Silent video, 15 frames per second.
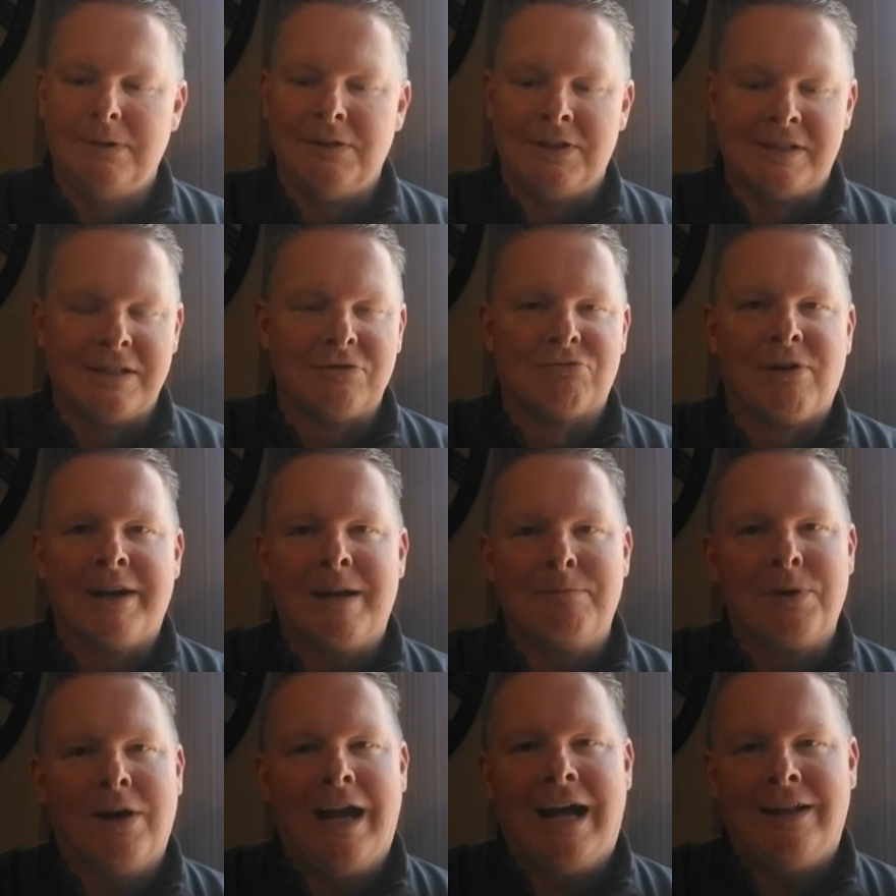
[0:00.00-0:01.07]
This is right up
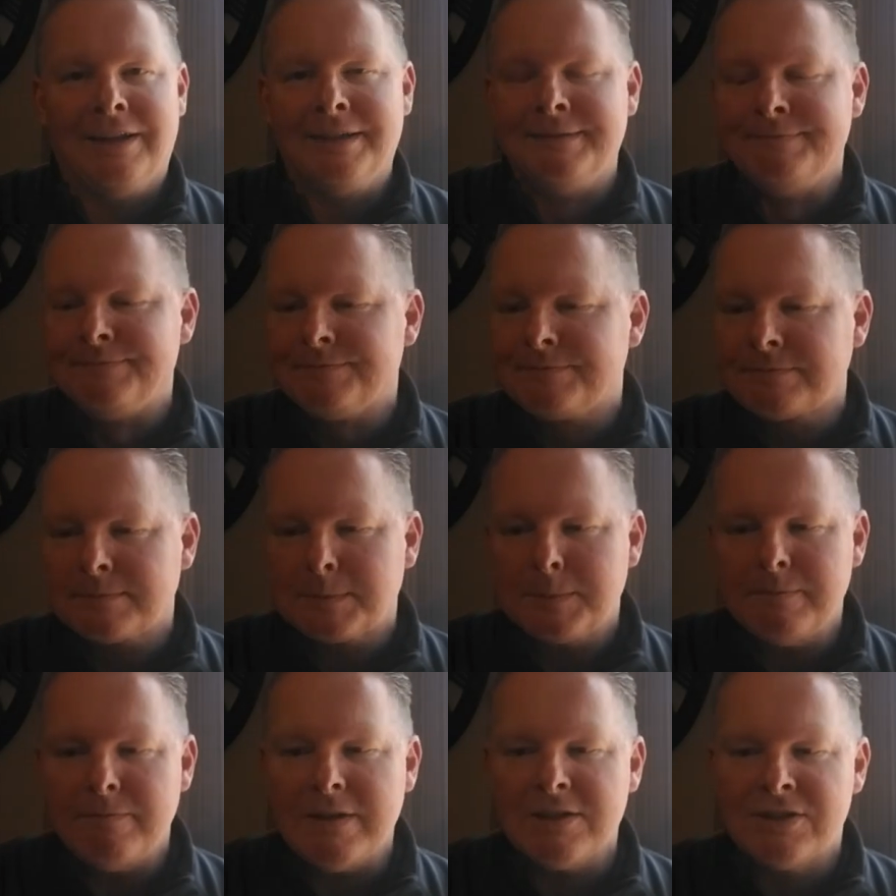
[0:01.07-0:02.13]
your alley.
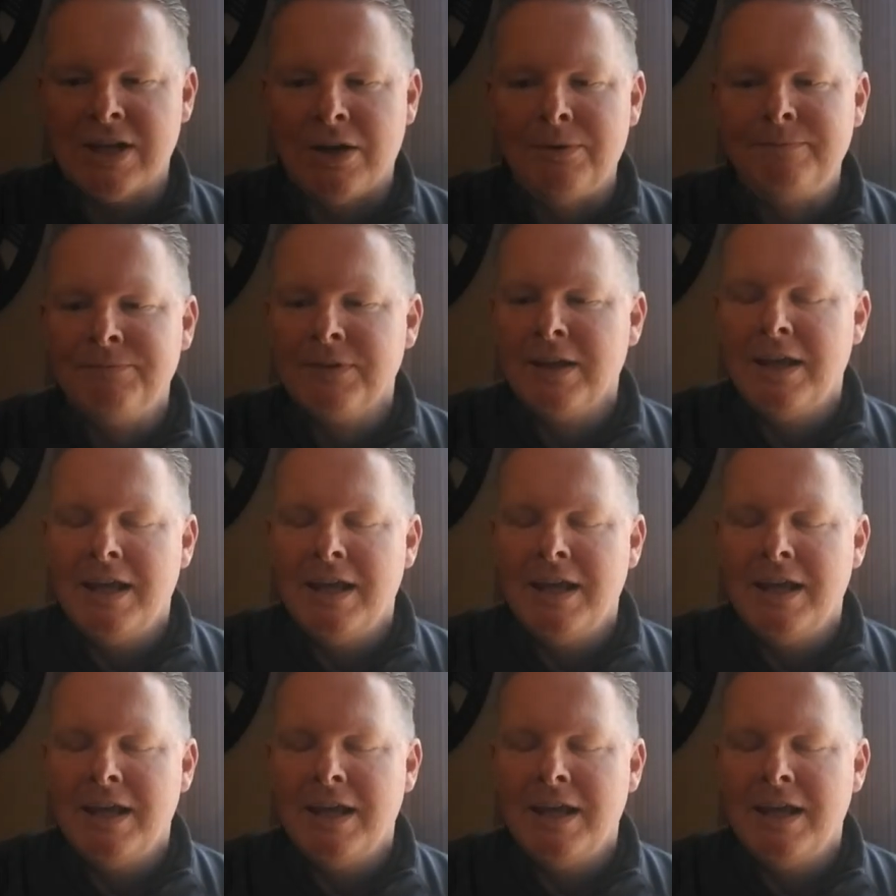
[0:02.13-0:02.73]
So